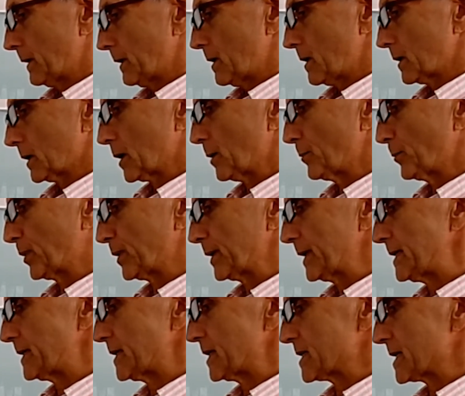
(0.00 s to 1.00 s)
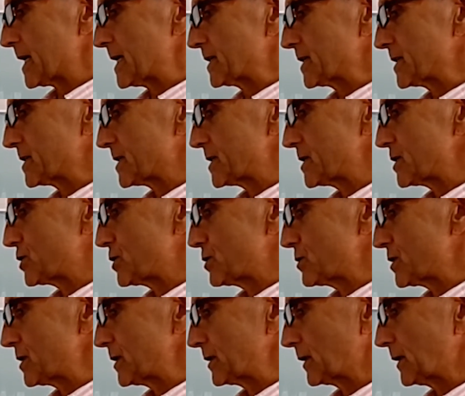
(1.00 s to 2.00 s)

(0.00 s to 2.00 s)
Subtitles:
Complete the sentences using the